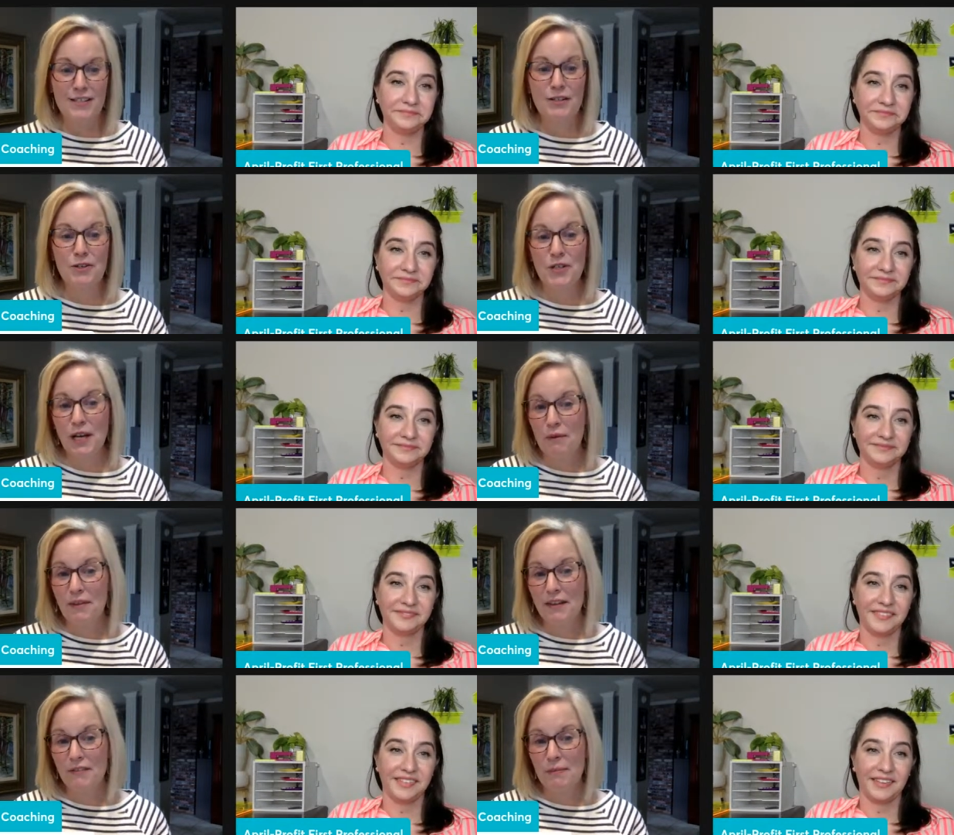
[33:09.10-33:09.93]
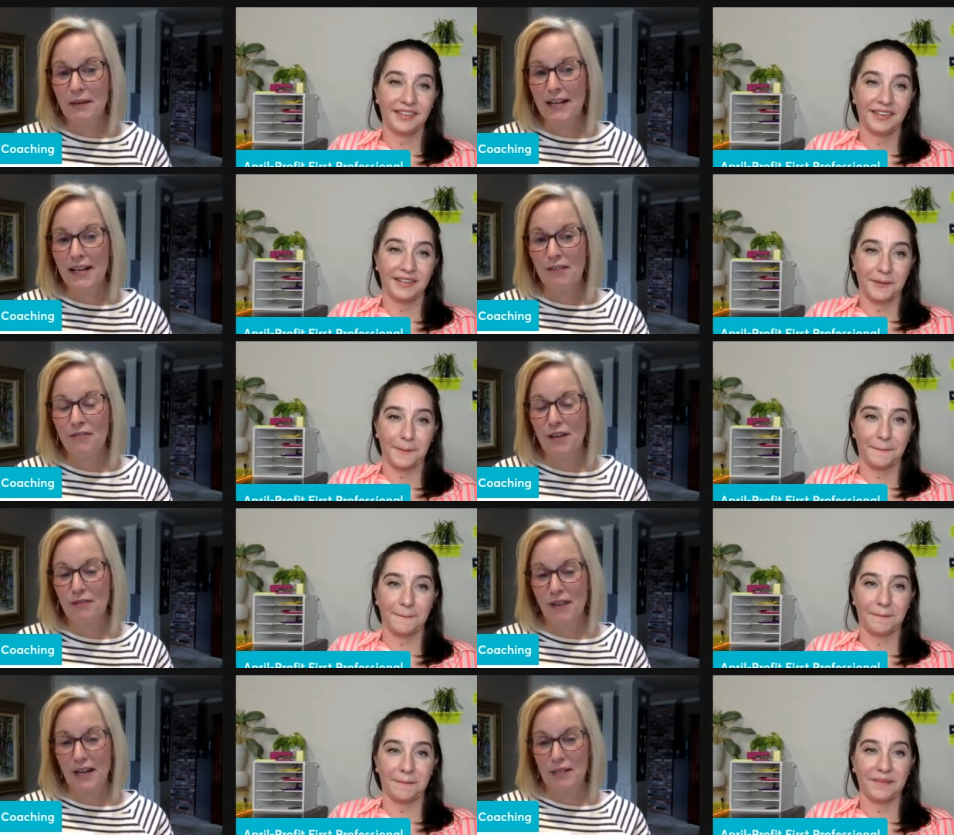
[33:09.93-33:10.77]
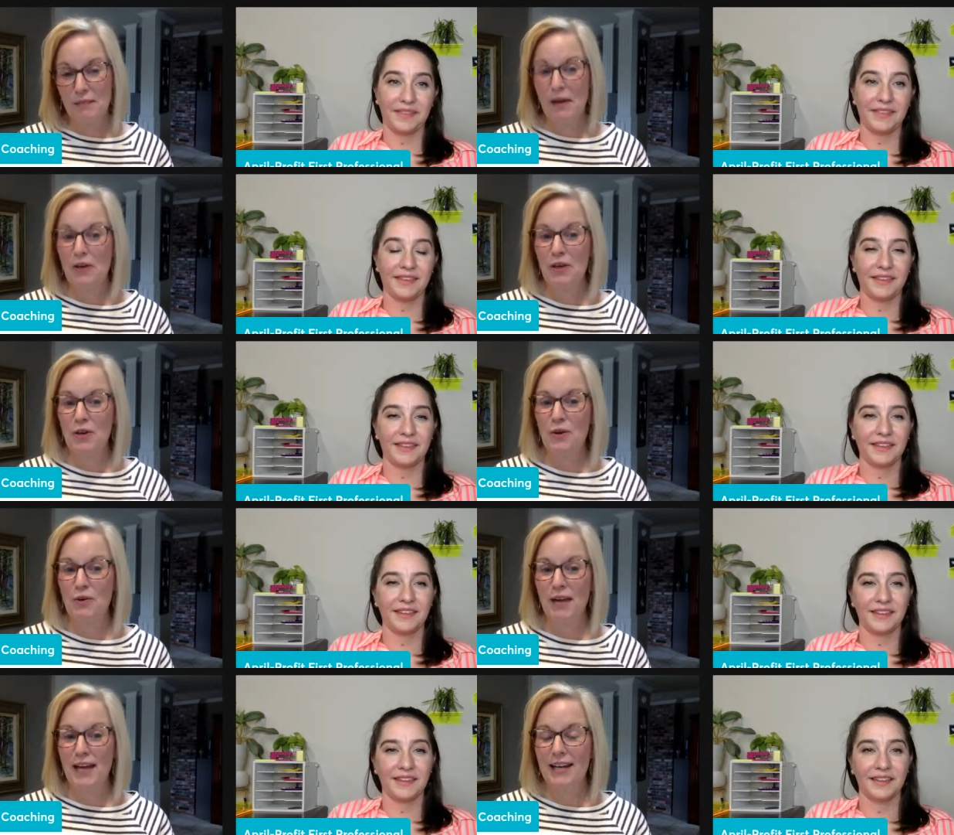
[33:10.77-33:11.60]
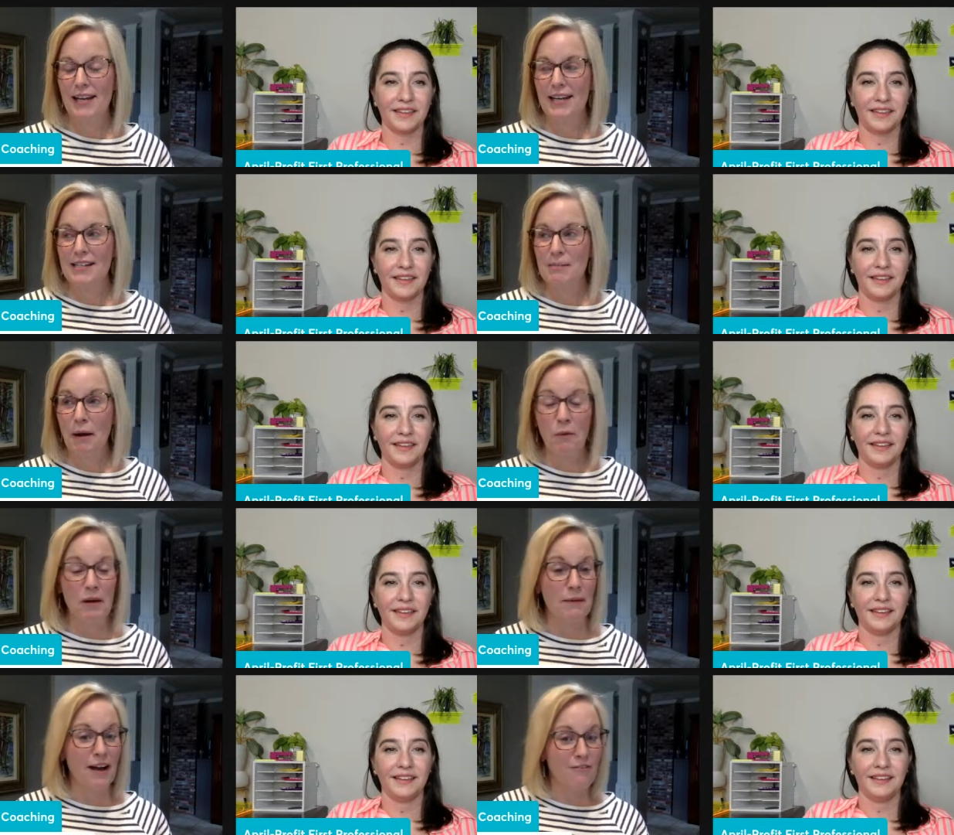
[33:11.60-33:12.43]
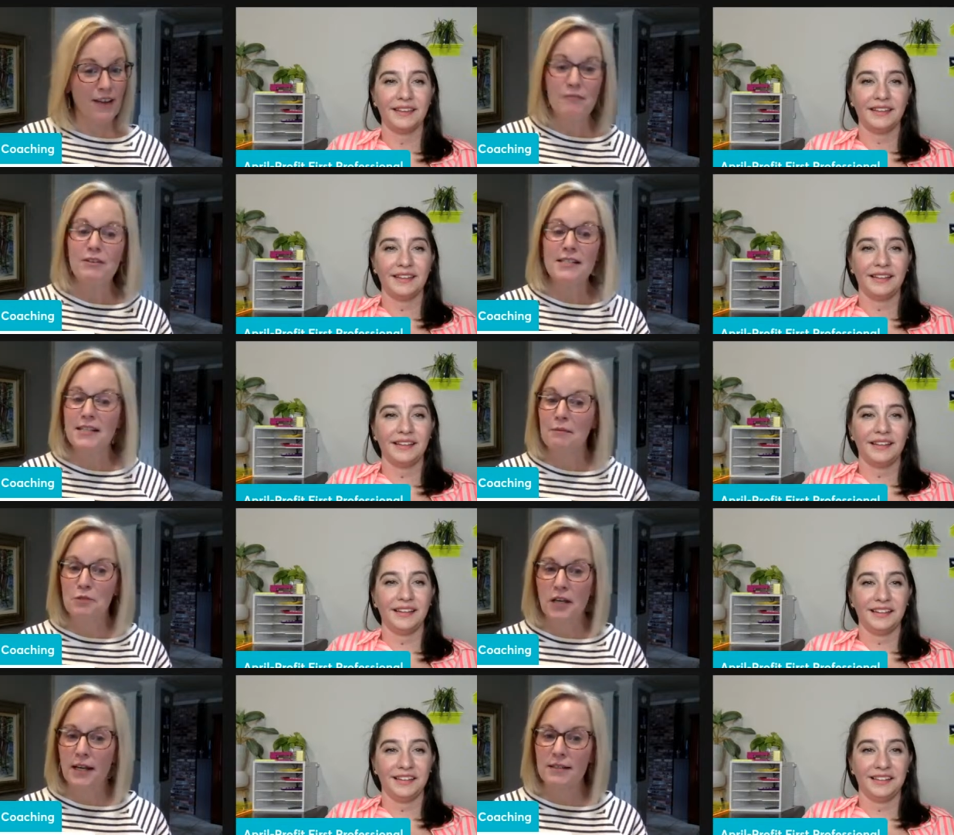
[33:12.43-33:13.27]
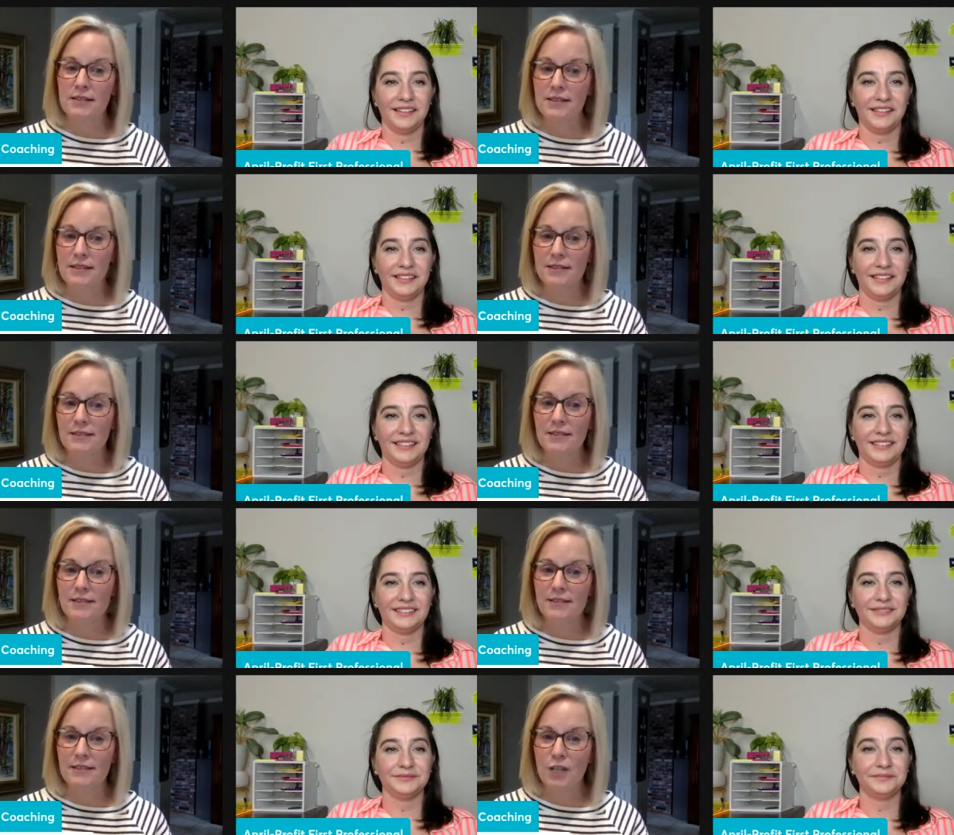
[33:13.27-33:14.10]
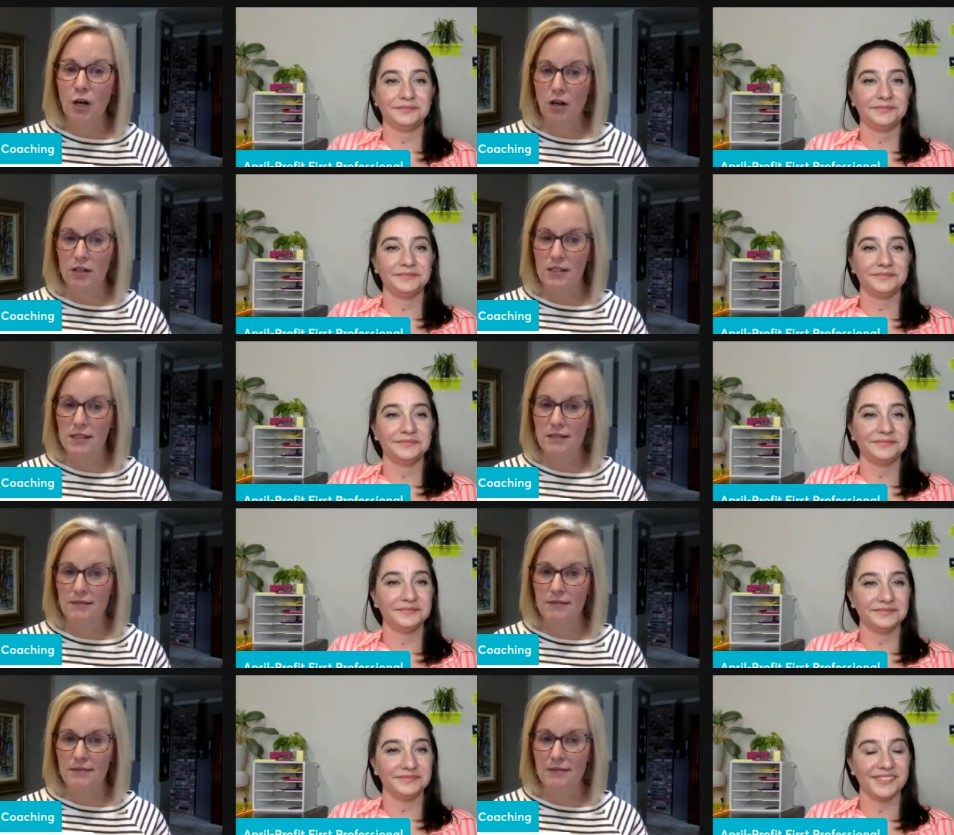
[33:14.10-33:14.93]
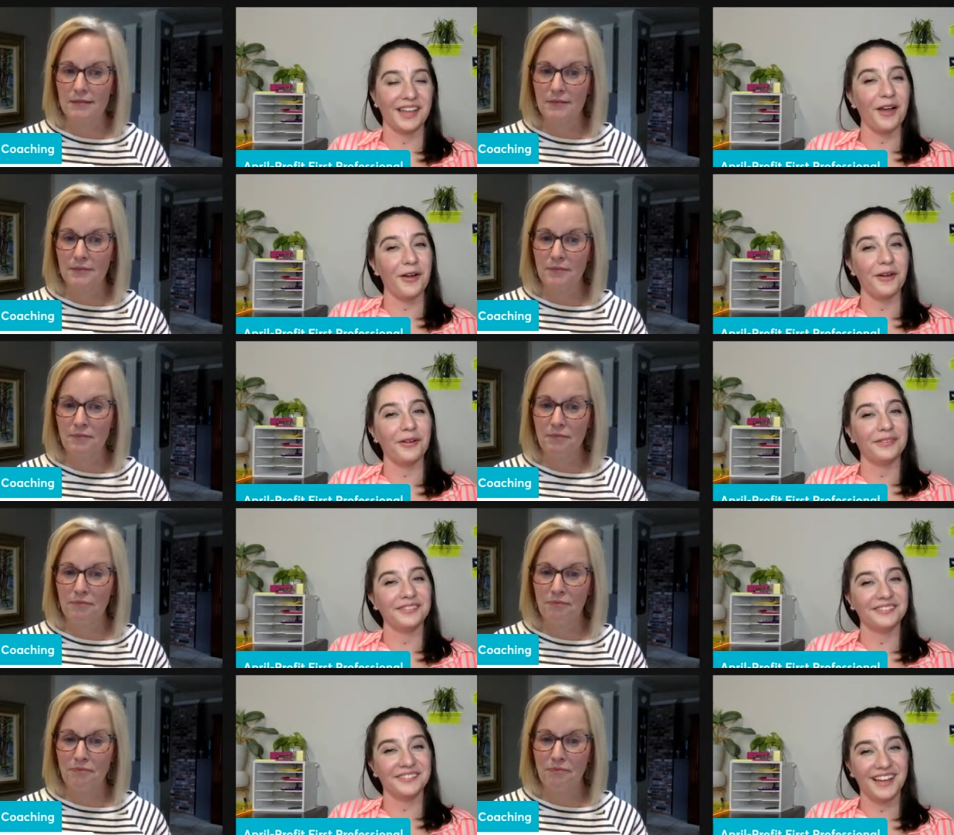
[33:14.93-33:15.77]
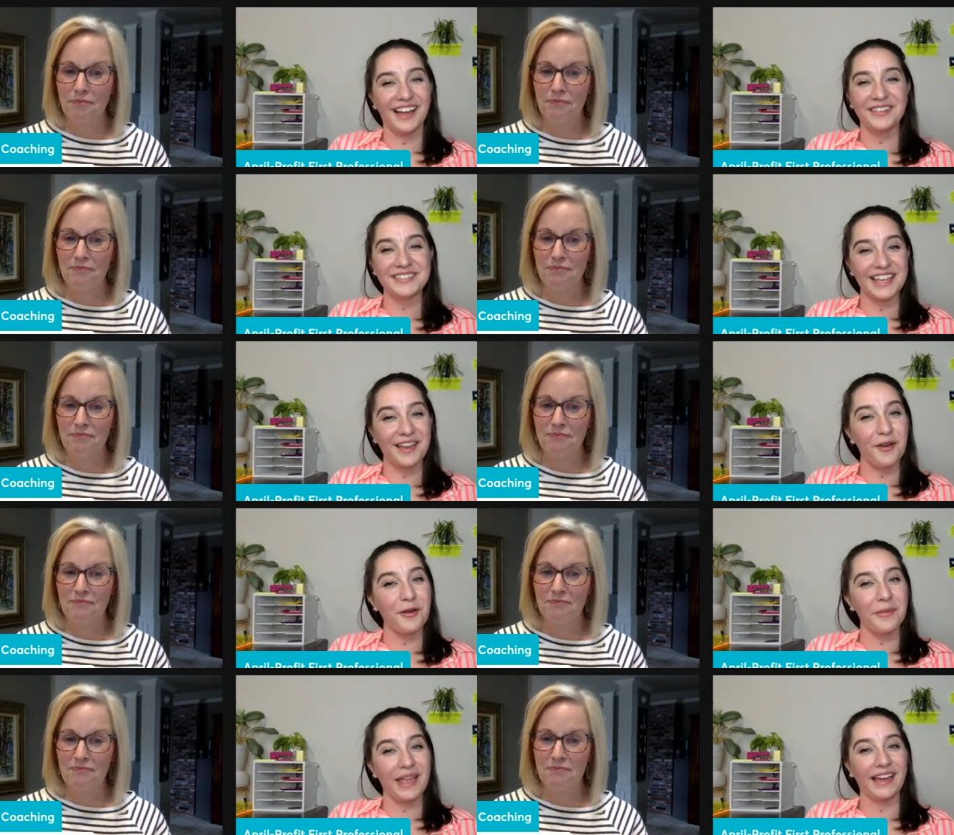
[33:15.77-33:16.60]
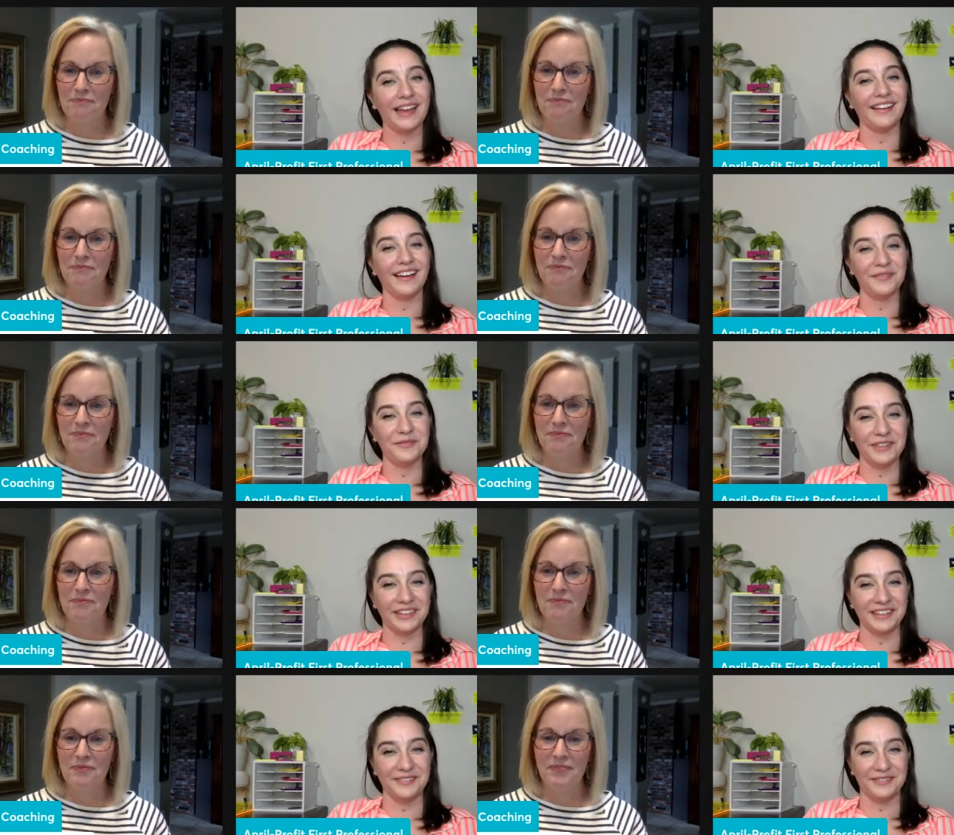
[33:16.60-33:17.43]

Speaker 1: So share with everybody a fun fact about you, and it's about one of my favorite subjects, dogs.
Speaker 2: Oh, I was like, oh man, I'm feeling